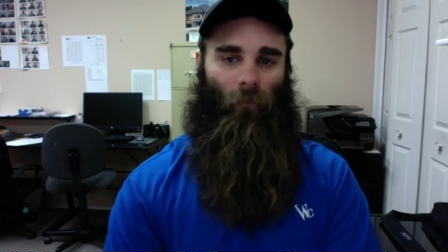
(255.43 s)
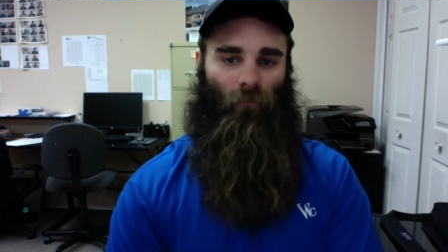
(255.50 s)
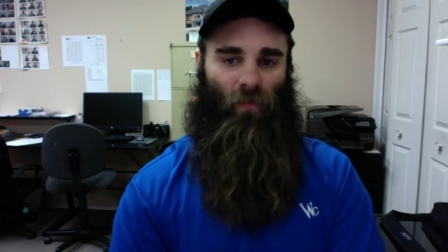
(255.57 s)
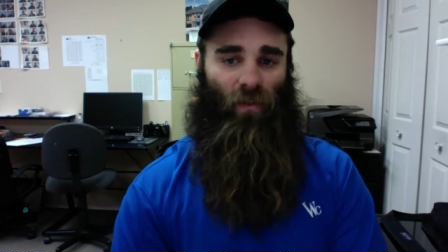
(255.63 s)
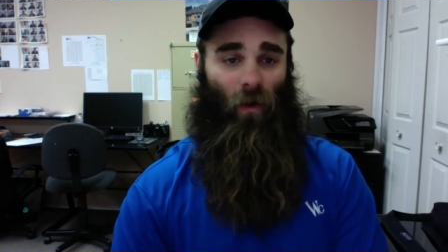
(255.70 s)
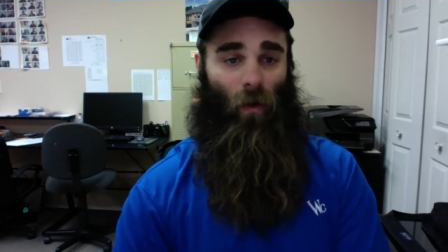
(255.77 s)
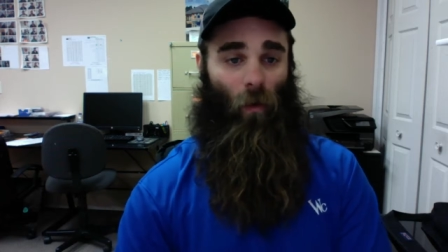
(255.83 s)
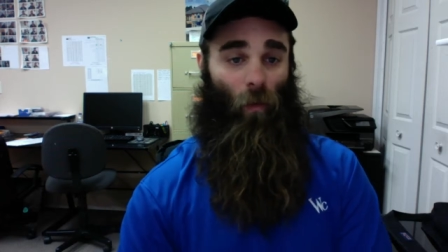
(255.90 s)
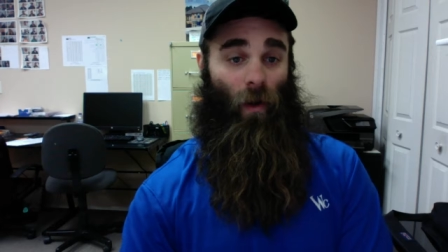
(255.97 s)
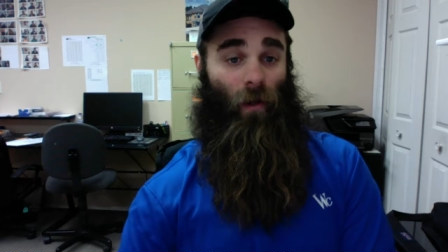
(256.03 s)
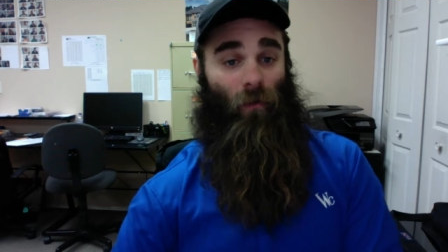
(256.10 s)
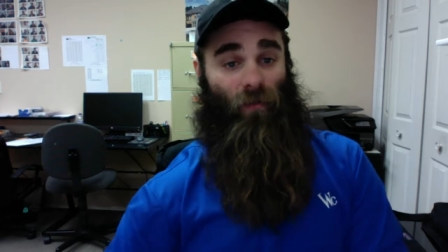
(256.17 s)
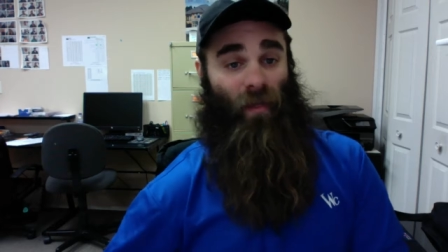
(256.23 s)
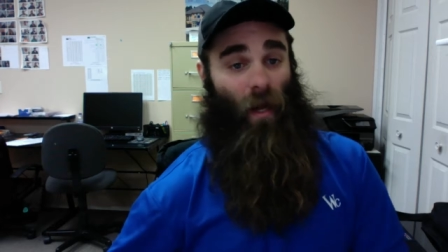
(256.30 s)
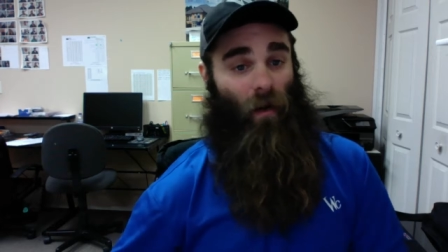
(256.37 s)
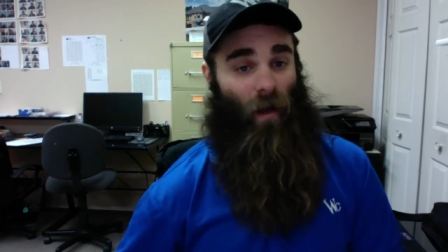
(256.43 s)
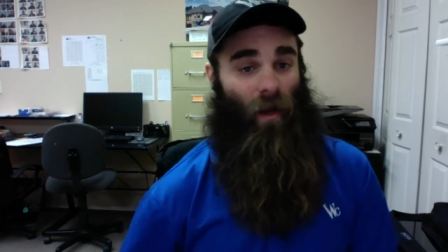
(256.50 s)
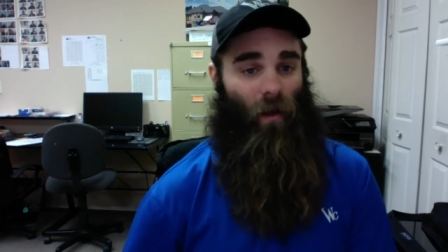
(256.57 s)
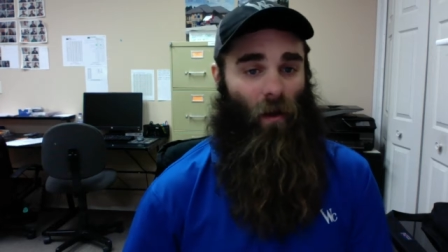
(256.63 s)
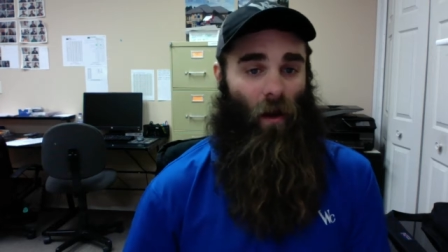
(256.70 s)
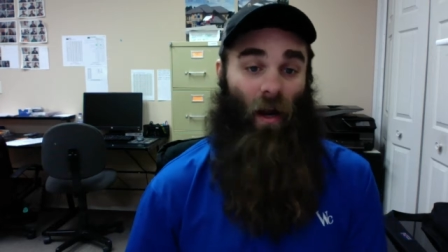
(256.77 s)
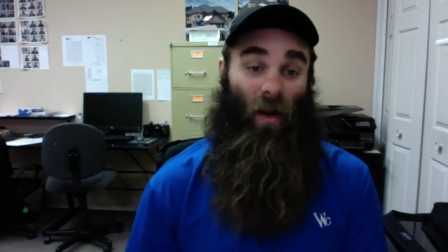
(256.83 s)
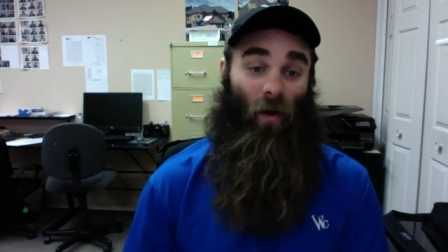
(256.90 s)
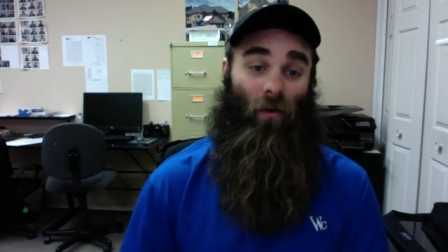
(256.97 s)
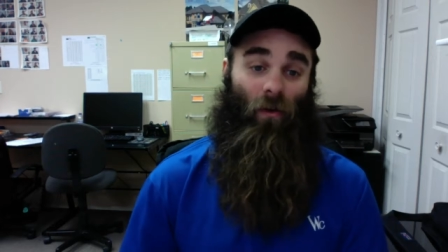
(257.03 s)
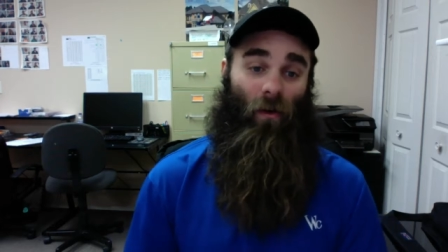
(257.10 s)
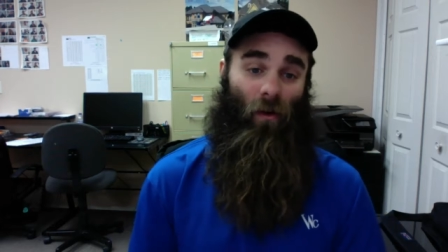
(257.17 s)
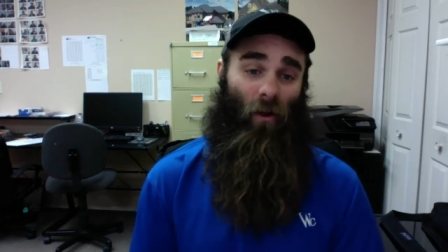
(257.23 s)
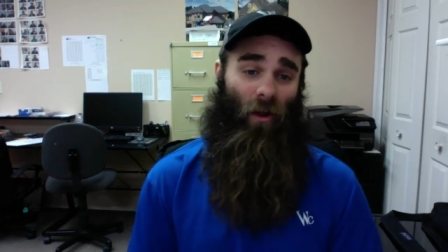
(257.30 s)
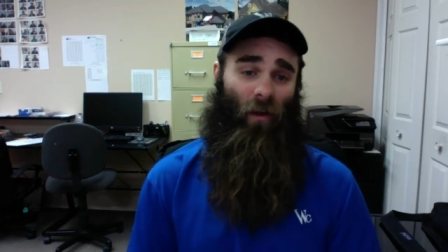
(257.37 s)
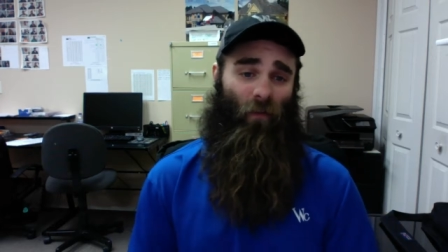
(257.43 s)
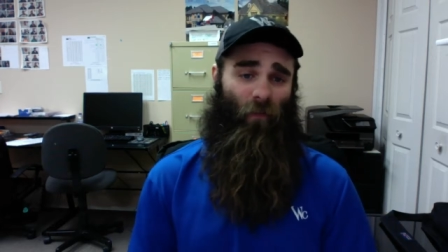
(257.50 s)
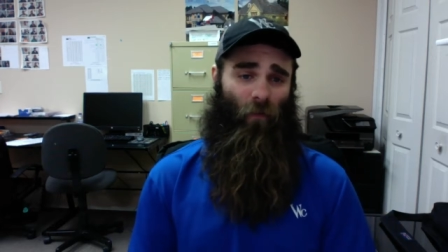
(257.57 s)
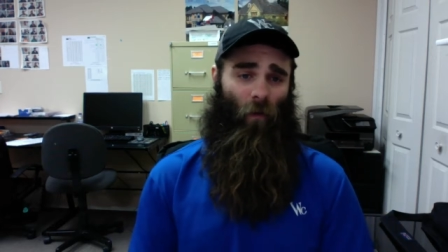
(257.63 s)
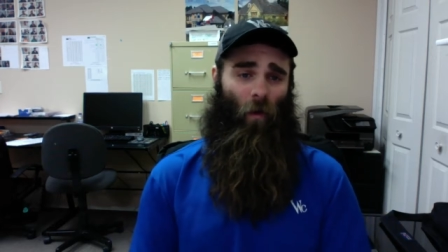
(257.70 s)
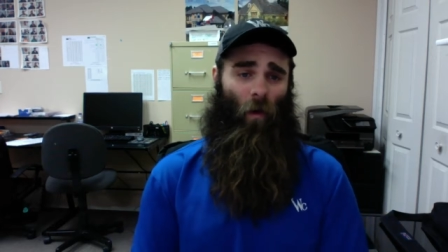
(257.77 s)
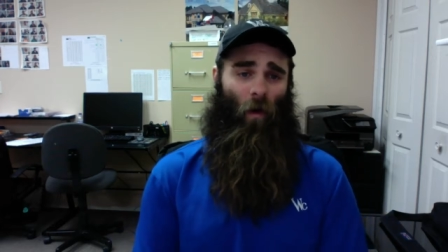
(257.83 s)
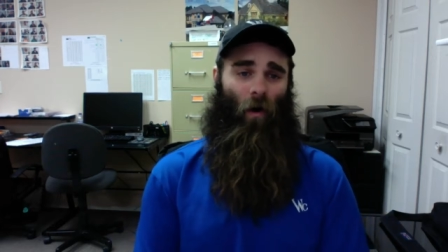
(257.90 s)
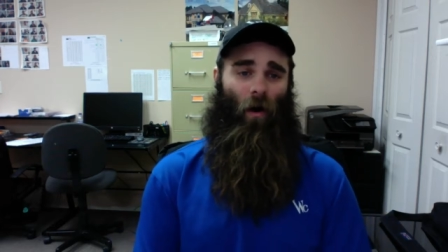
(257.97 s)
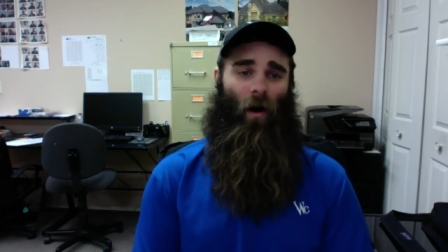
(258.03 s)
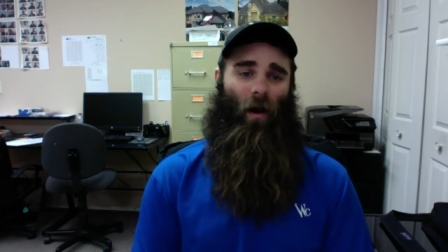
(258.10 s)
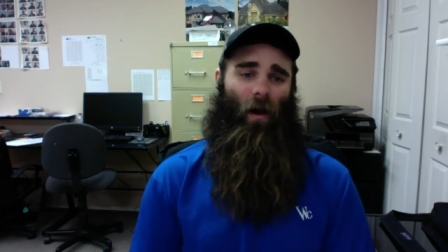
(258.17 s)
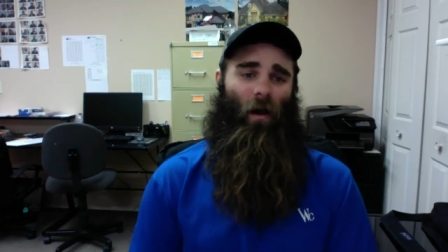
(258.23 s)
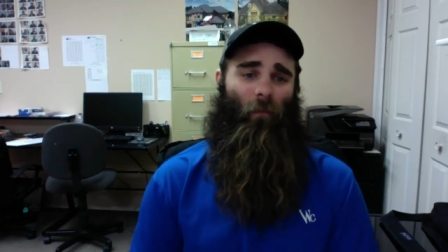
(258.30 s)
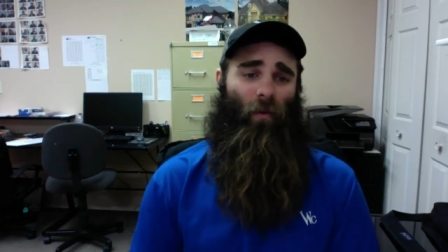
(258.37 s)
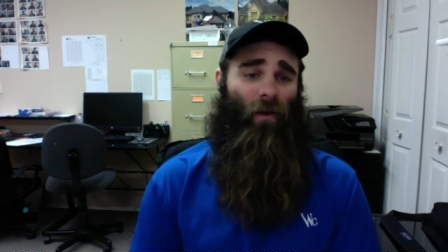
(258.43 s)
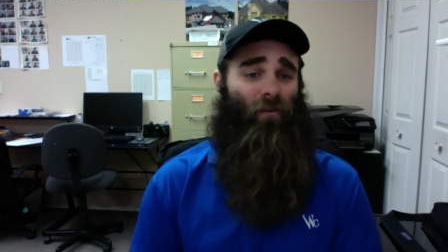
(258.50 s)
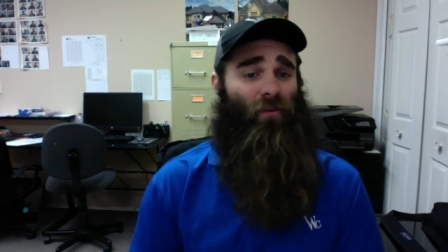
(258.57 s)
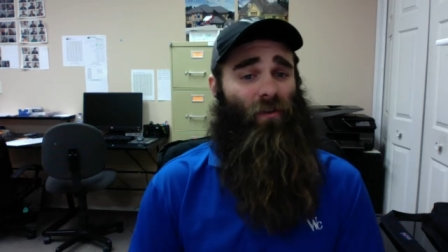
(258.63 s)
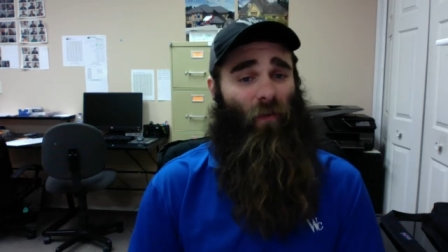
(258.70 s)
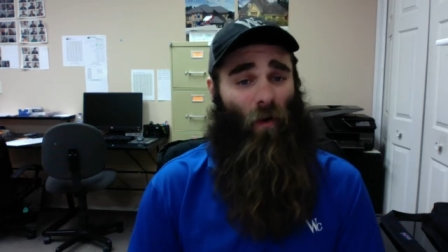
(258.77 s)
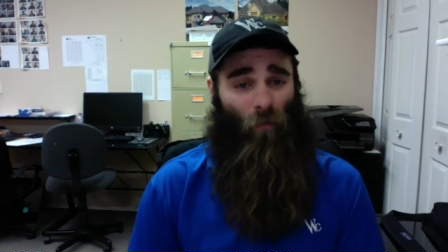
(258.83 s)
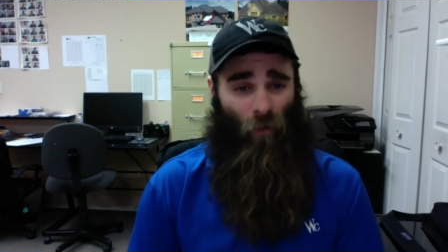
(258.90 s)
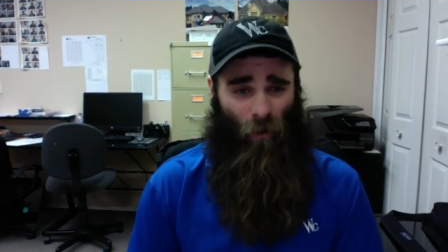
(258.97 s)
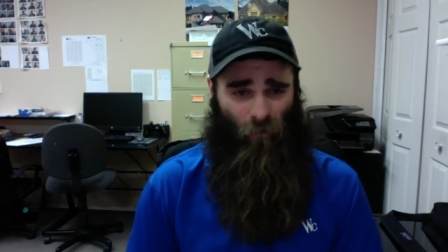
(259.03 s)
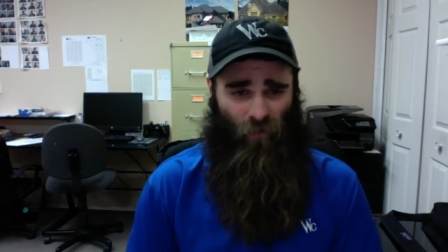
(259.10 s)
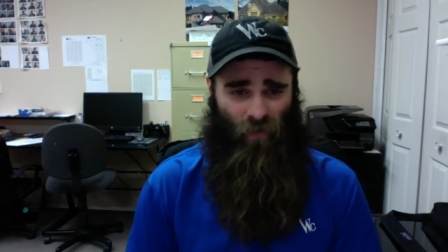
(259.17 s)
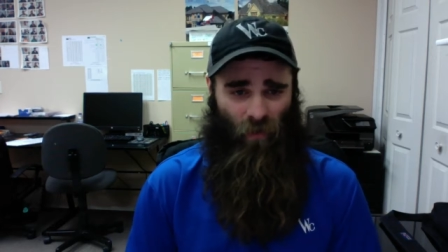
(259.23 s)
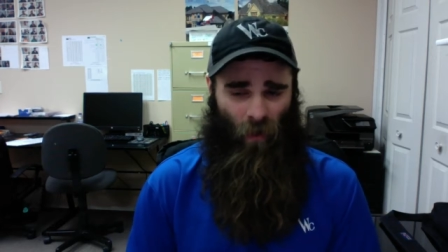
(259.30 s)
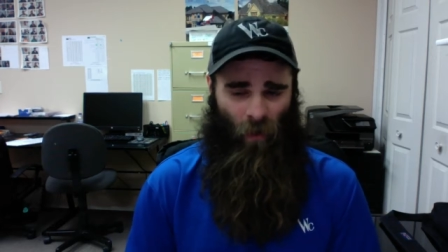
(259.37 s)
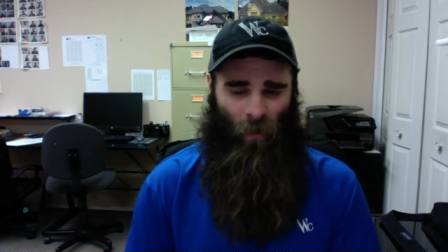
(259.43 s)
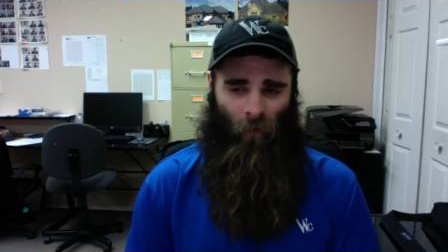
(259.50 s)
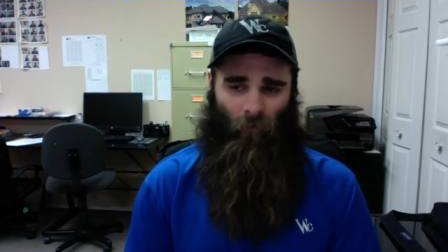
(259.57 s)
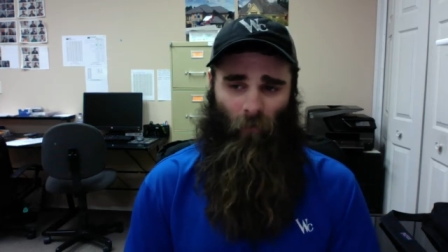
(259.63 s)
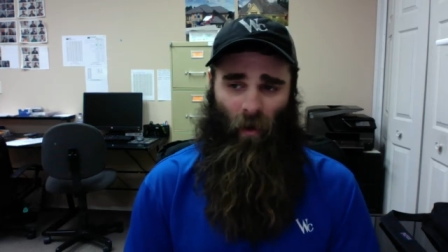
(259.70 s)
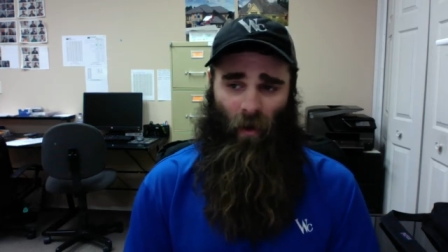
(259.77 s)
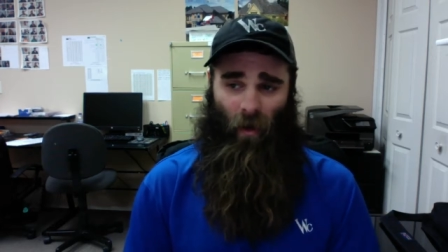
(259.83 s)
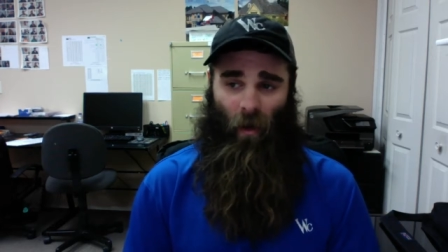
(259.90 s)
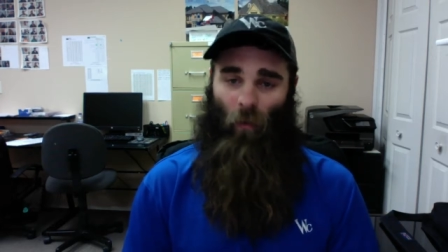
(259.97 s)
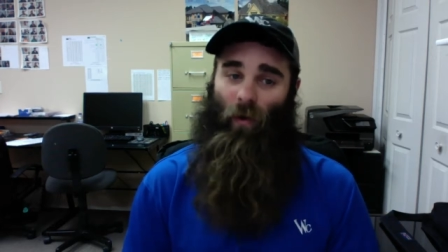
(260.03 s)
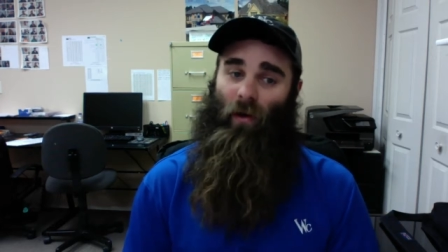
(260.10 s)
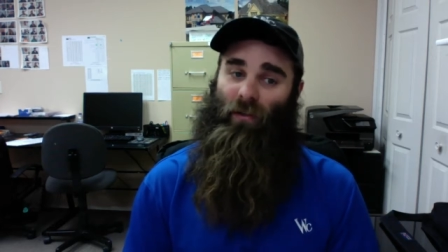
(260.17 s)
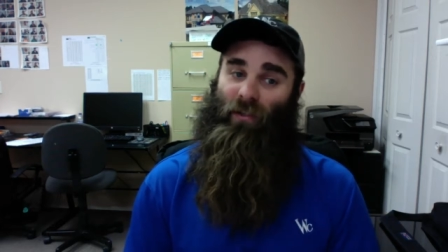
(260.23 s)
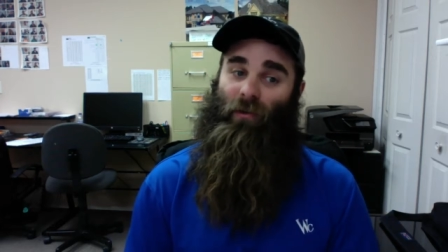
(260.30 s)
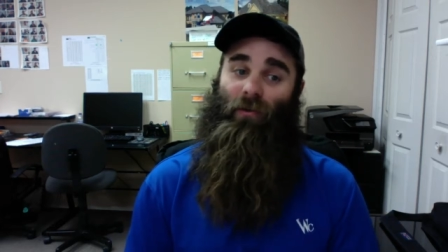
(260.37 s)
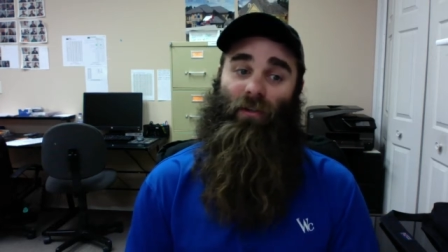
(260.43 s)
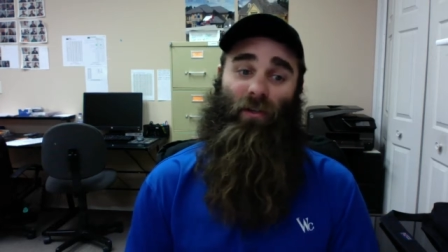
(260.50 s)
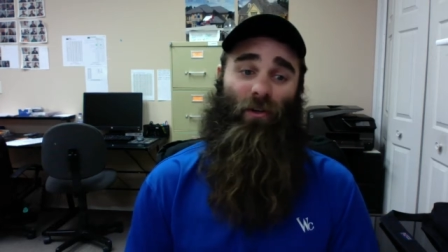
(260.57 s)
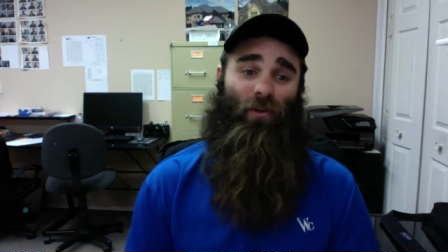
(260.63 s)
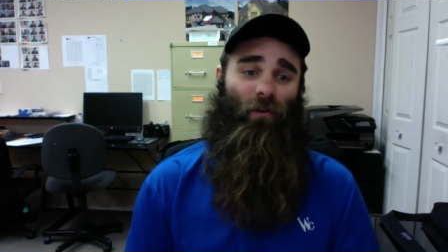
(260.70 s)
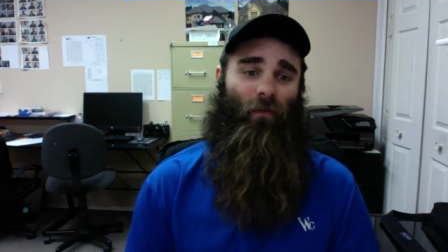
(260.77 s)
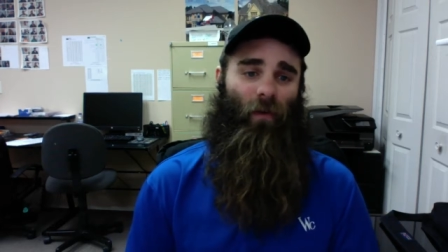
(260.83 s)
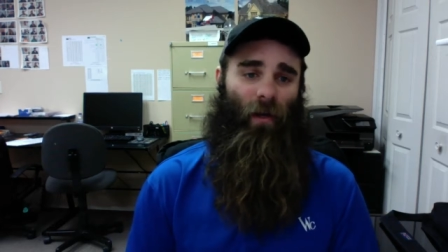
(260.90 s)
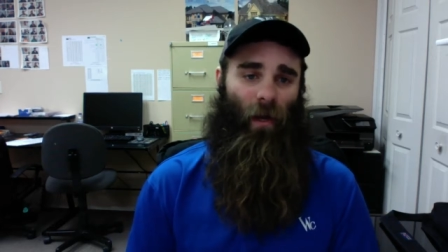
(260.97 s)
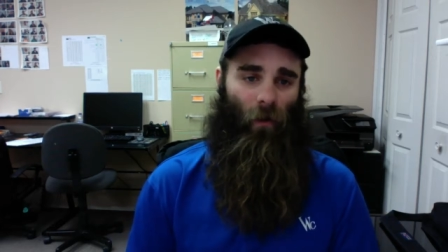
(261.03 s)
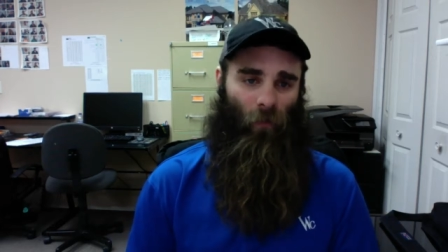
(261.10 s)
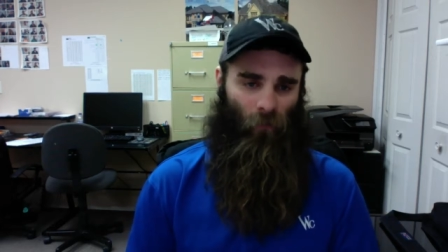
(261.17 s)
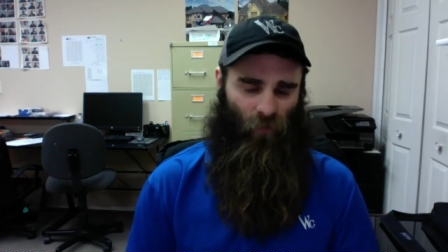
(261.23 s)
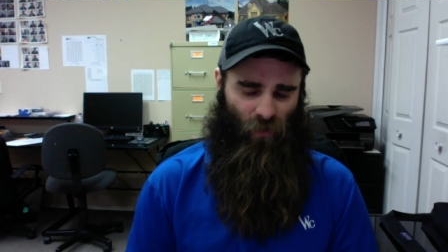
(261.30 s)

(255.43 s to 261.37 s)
So we use that Nikon not only for pictures of our roofs, but we also use it to shoot video.